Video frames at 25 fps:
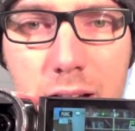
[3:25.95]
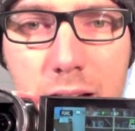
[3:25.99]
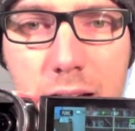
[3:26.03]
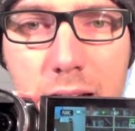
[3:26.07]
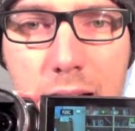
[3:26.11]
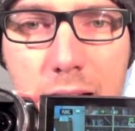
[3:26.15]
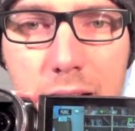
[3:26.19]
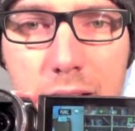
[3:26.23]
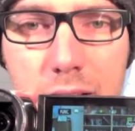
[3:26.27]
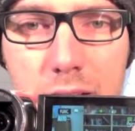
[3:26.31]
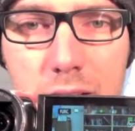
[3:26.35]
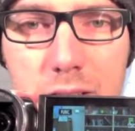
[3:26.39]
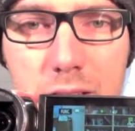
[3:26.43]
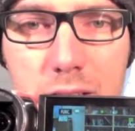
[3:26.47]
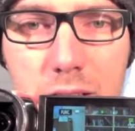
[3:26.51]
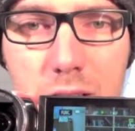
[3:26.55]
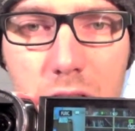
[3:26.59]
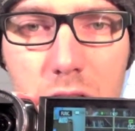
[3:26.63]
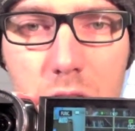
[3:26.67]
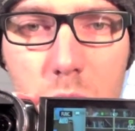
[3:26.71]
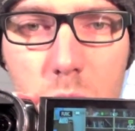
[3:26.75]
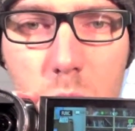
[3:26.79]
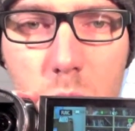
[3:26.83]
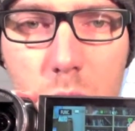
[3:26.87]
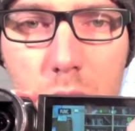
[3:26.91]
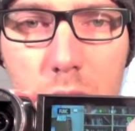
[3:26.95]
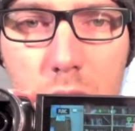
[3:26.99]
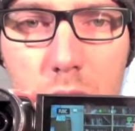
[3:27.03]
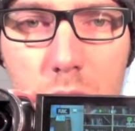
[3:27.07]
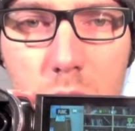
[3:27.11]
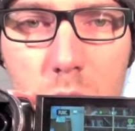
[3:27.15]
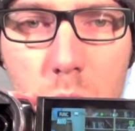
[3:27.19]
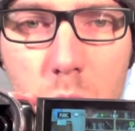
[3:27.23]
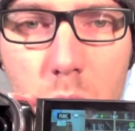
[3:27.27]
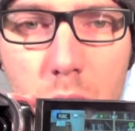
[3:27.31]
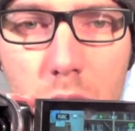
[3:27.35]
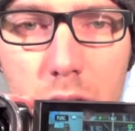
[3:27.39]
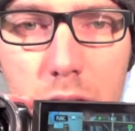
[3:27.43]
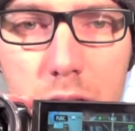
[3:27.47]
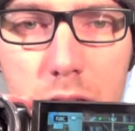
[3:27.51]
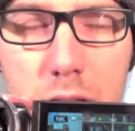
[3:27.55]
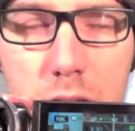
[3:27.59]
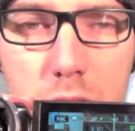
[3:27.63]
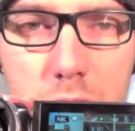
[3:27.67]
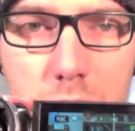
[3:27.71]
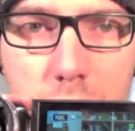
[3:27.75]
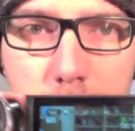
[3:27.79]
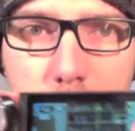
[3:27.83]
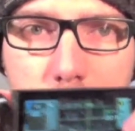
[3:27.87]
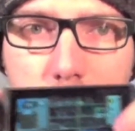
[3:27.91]
and it'll tell you what quality
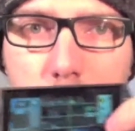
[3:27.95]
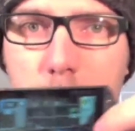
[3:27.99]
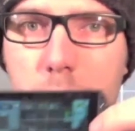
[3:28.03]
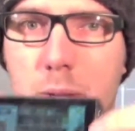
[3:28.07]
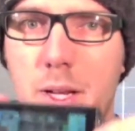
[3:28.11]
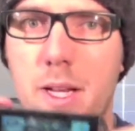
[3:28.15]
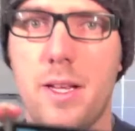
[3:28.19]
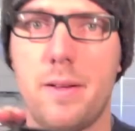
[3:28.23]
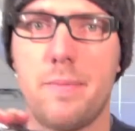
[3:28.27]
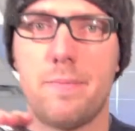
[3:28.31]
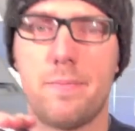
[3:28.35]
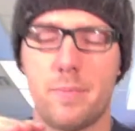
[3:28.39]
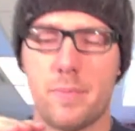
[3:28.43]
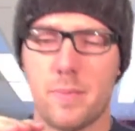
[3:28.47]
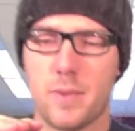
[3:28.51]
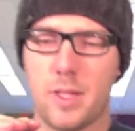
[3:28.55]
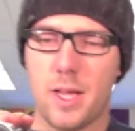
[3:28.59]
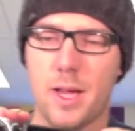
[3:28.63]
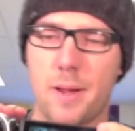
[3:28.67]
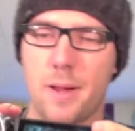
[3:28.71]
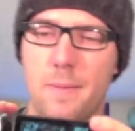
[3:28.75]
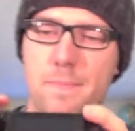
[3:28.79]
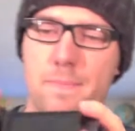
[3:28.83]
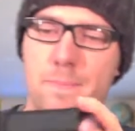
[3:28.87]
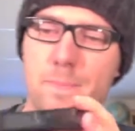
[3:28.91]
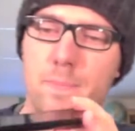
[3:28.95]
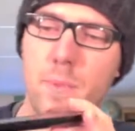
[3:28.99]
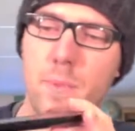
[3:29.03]
you're filming in. Okay.